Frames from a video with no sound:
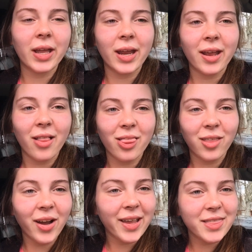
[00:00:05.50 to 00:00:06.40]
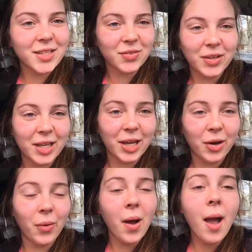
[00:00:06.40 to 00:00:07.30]
a lot in this
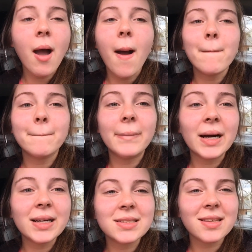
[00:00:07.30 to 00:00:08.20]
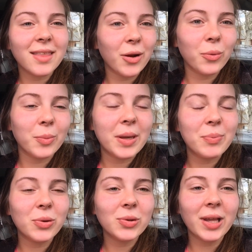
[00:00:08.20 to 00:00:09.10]
video, but there were
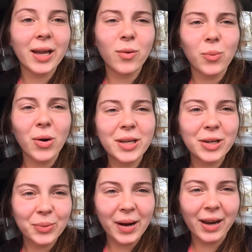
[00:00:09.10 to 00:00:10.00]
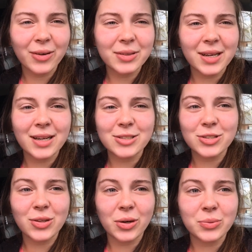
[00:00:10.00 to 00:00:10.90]
people like walking around and I
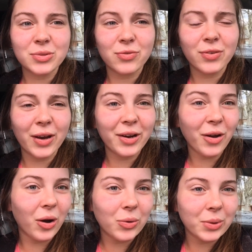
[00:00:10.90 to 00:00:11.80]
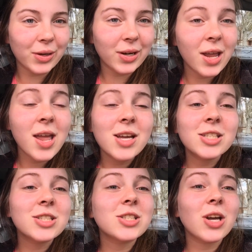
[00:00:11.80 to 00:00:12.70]
just thought it was very awkward.
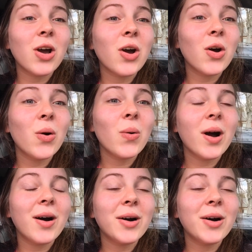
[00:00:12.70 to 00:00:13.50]
So